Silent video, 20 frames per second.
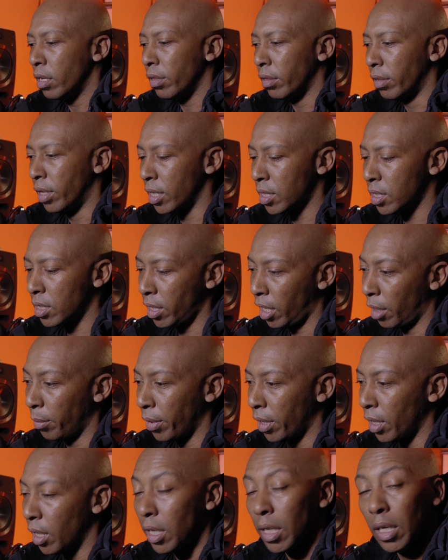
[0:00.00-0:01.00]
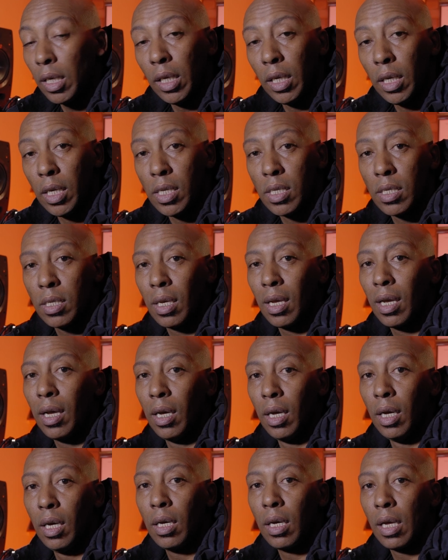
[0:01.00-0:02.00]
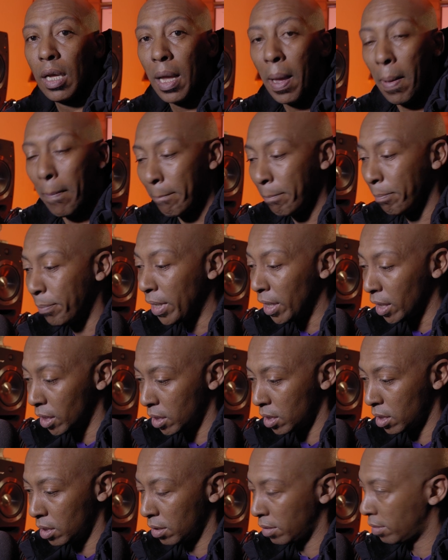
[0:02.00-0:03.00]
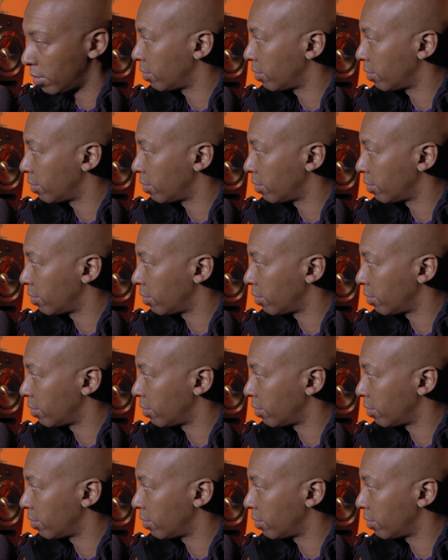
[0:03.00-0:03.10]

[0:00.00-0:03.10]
This camera is a beast.